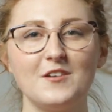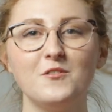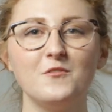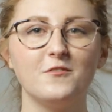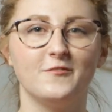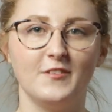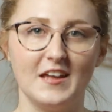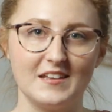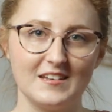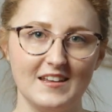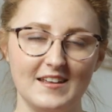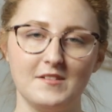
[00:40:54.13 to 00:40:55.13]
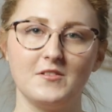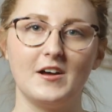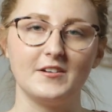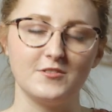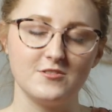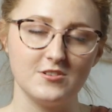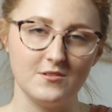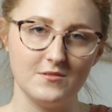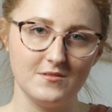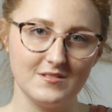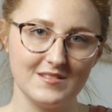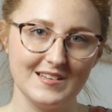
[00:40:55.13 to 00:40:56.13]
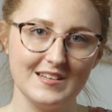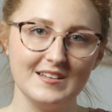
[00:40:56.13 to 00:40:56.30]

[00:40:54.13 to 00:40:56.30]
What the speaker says: don't fit in a lot of shoes.